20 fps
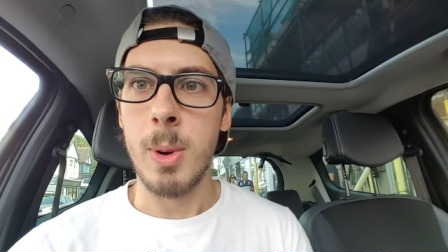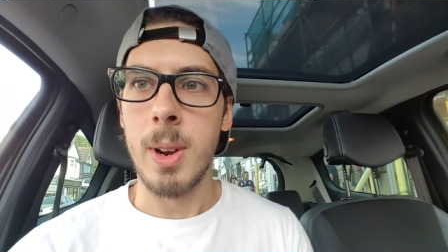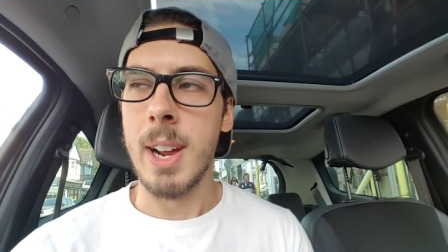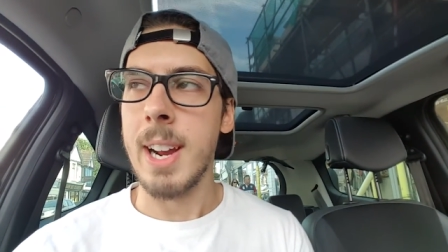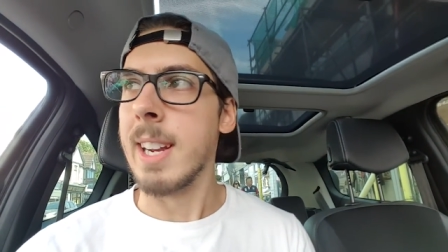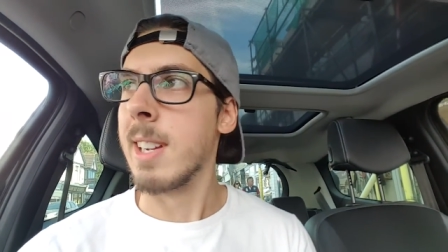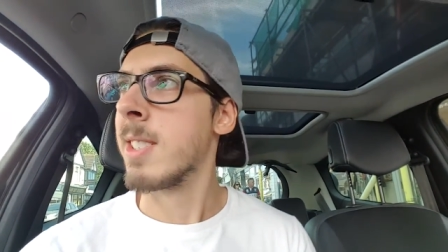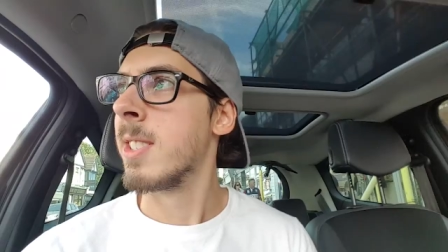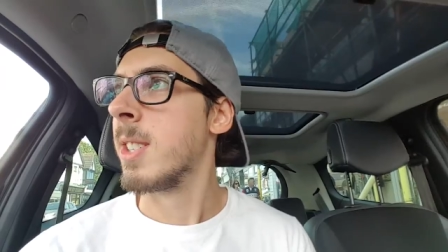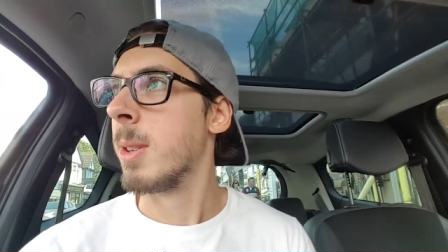
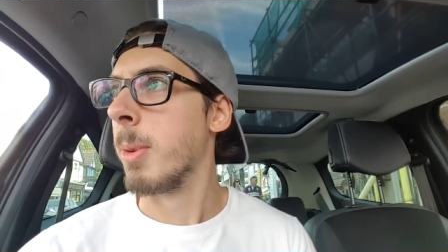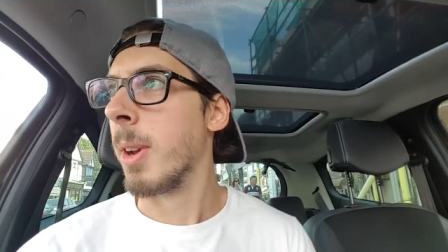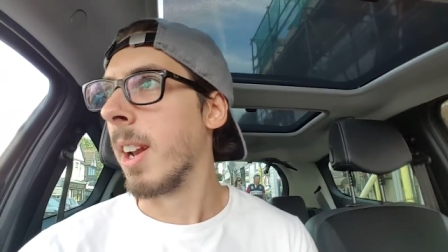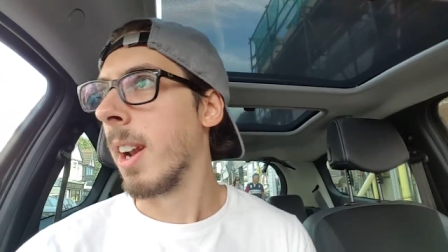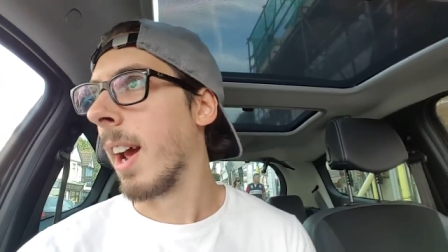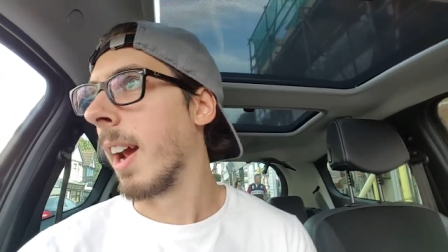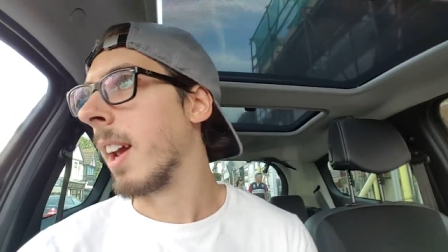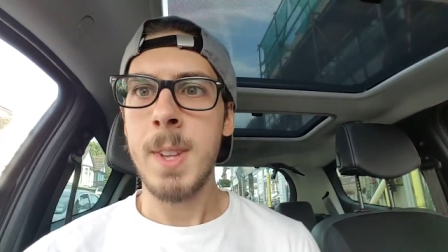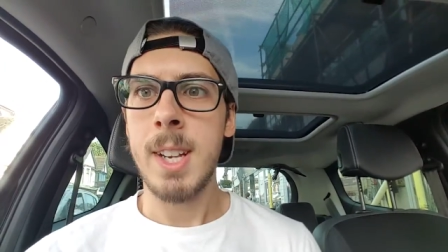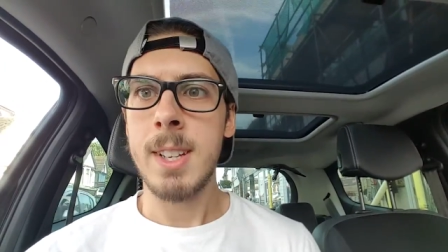likes to be
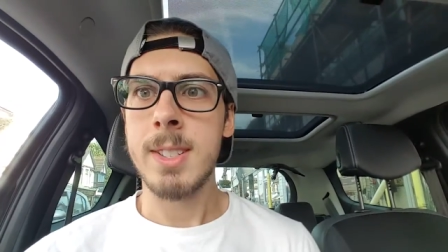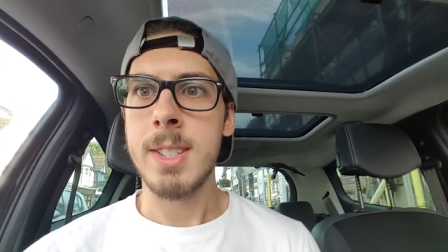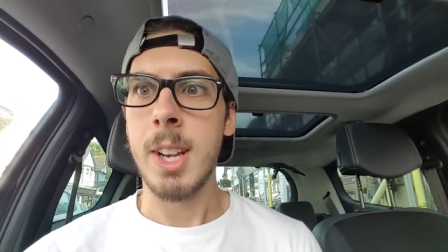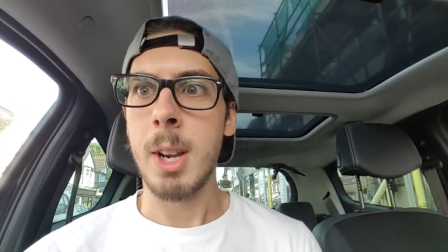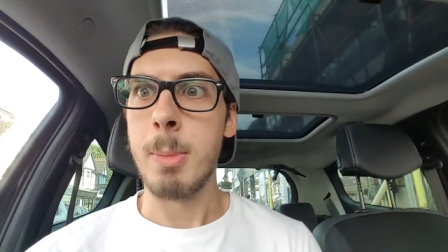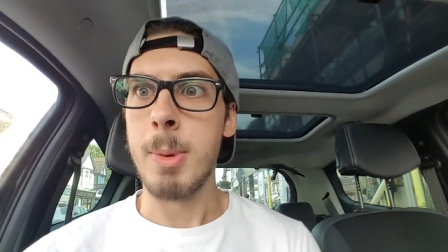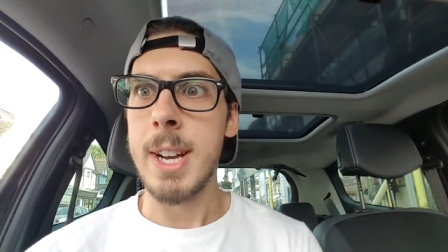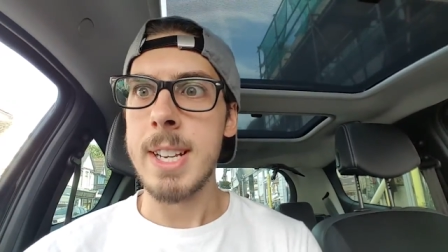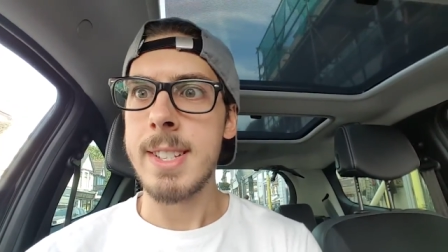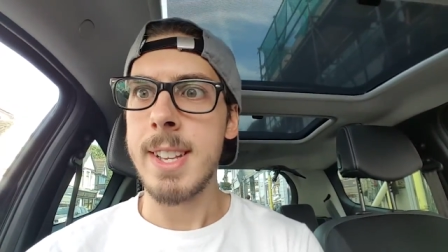late. Say
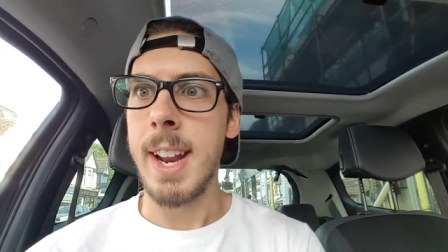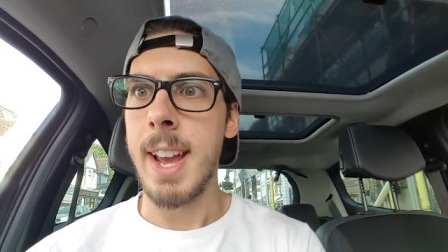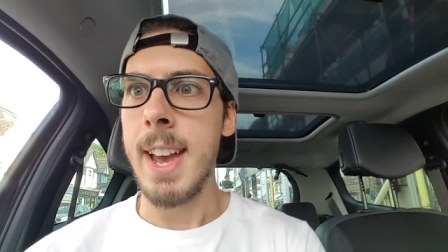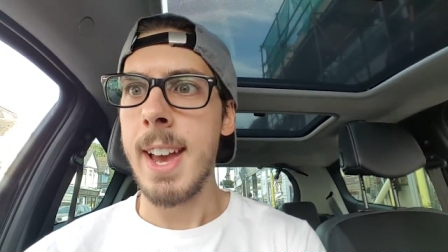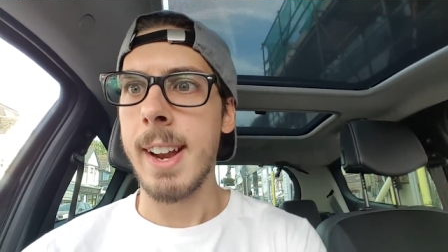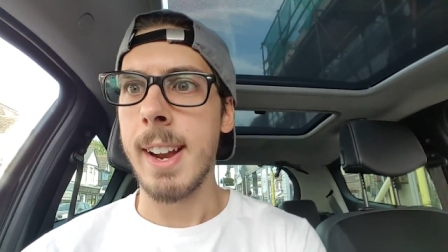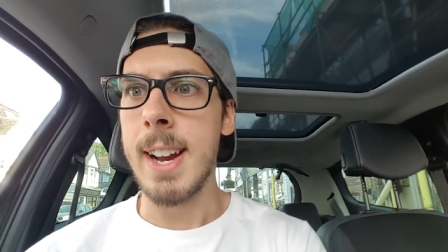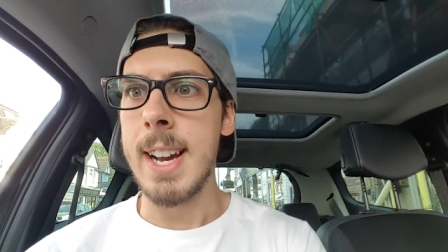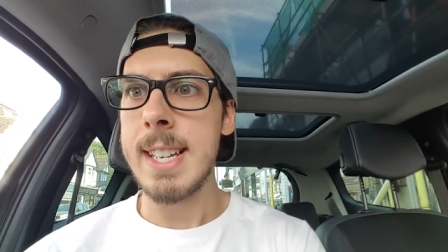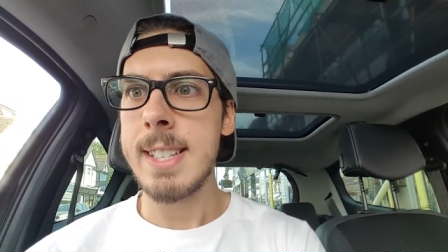goodbye to the
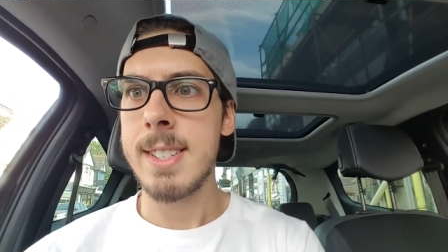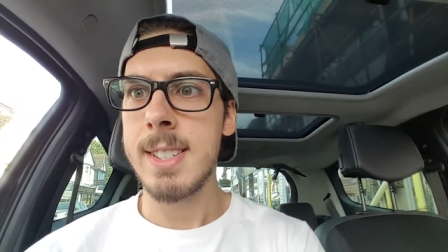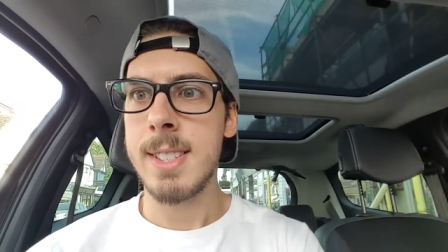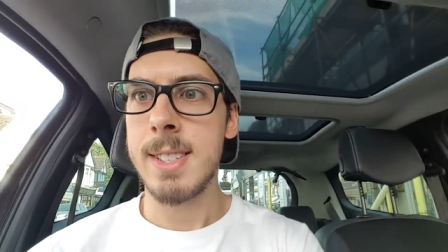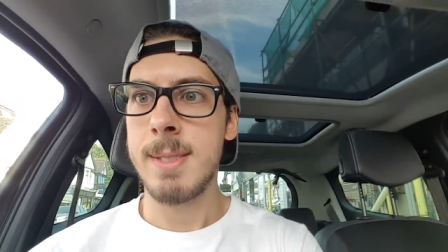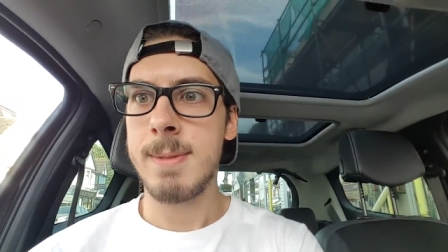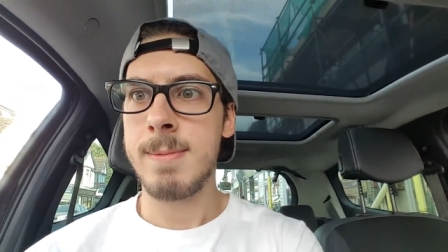hair, guys.